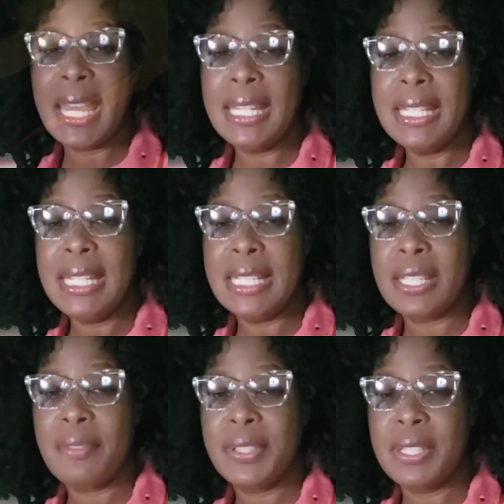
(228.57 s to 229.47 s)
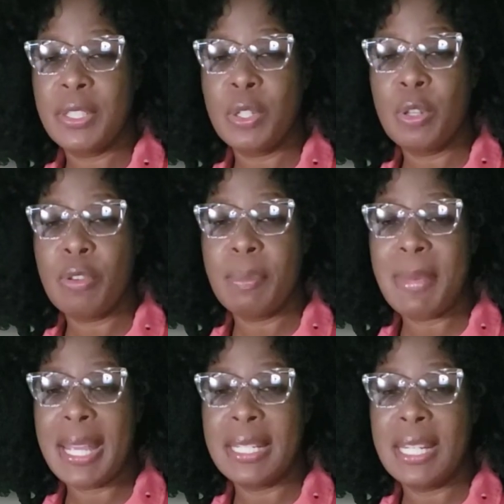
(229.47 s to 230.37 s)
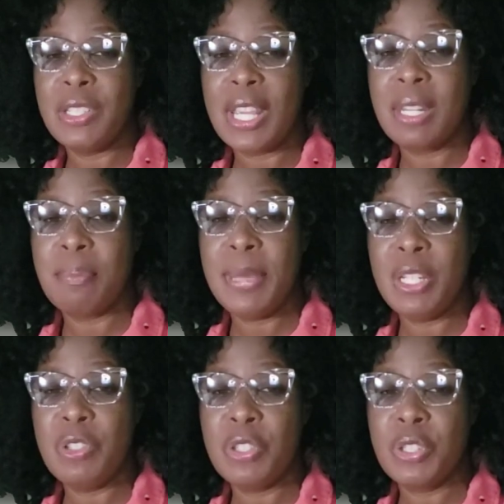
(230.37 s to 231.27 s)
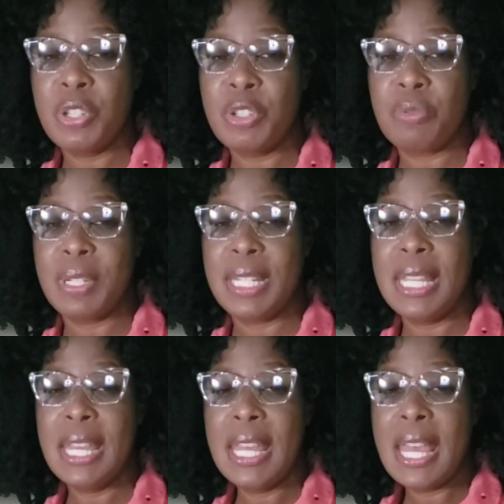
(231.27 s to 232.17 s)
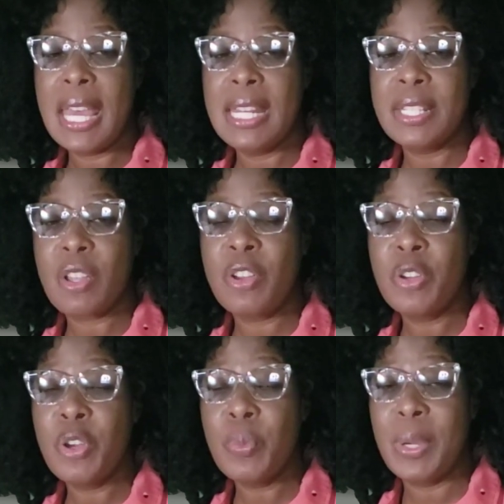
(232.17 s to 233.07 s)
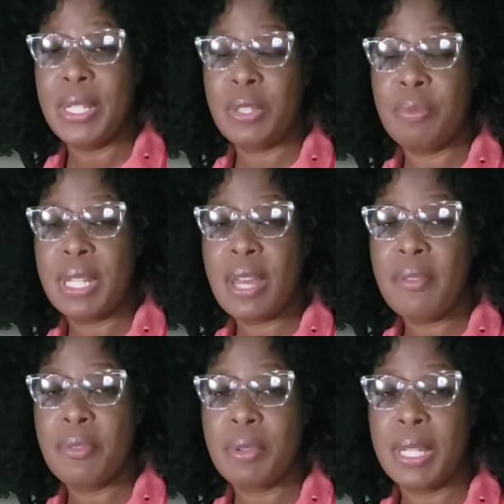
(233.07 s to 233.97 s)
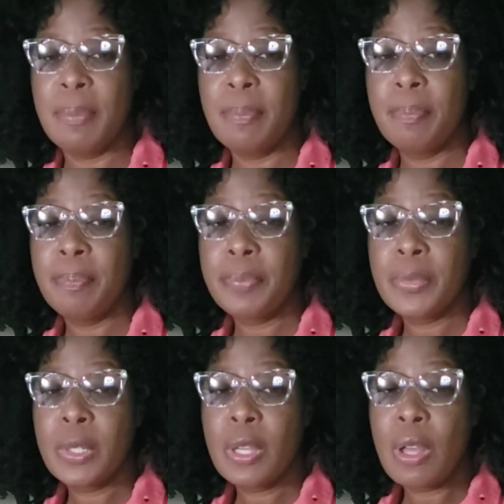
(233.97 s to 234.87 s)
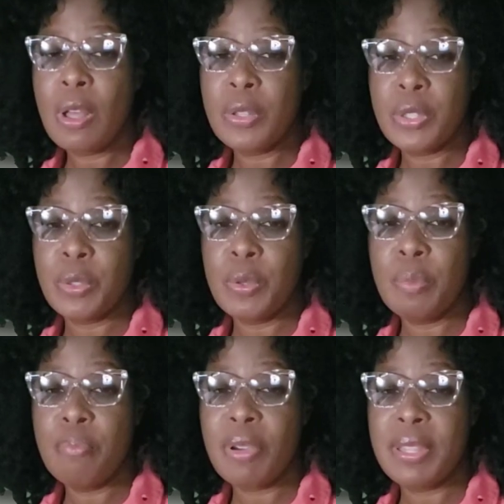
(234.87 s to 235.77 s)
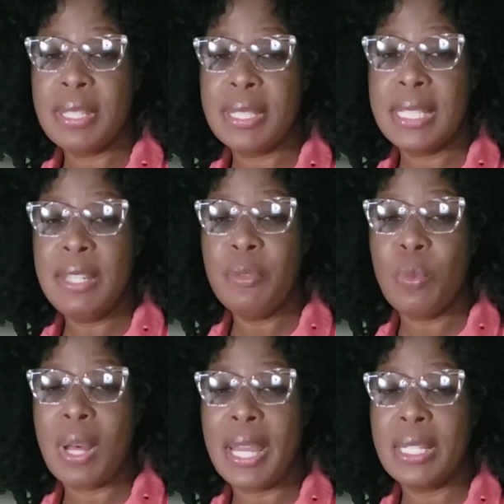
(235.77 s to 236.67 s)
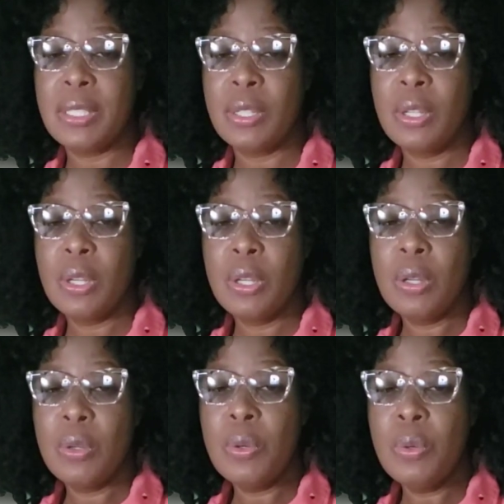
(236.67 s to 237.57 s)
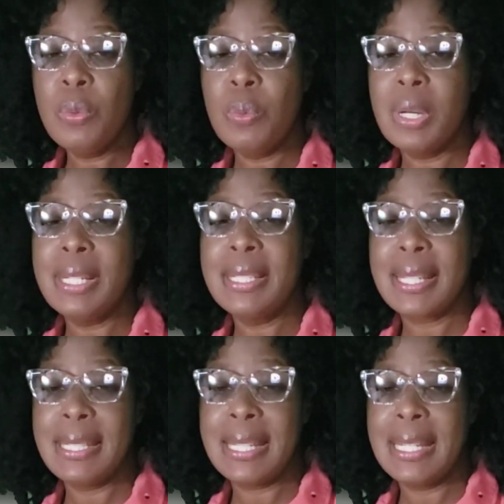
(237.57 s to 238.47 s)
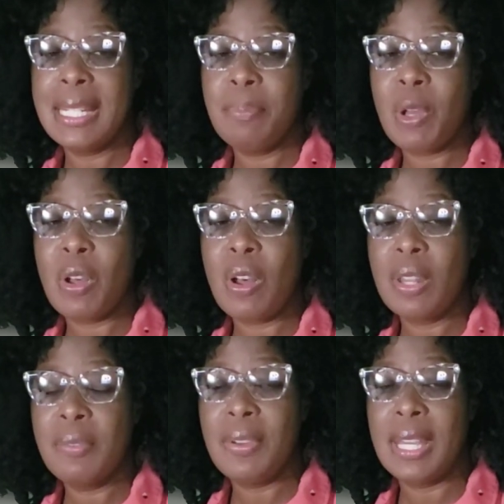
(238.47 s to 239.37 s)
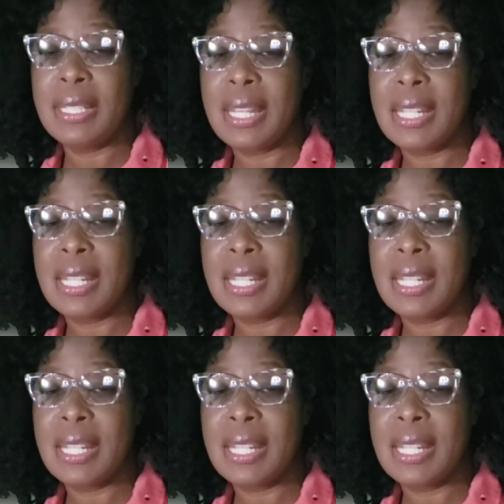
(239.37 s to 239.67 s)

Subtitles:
Ann, niece of Sister Gloria McNish, had a major surgery and is on her way to recovery. Also, Brother Steve White, who once attended Mount Olivet,